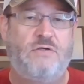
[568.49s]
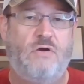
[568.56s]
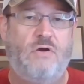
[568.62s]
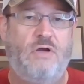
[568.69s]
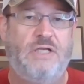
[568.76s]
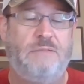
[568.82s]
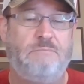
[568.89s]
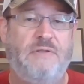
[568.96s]

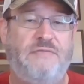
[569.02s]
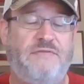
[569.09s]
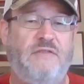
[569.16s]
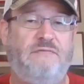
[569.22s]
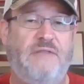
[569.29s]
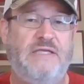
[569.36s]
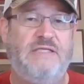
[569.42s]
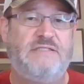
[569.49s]
target, but
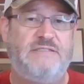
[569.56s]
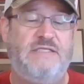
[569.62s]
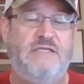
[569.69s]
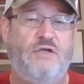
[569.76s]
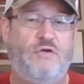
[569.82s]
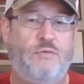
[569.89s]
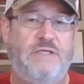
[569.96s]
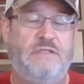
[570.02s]
then they
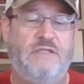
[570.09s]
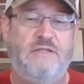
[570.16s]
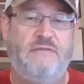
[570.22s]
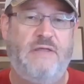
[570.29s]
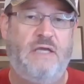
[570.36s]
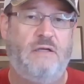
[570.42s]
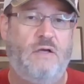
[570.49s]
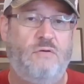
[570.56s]
see quickly
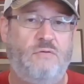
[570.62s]
that,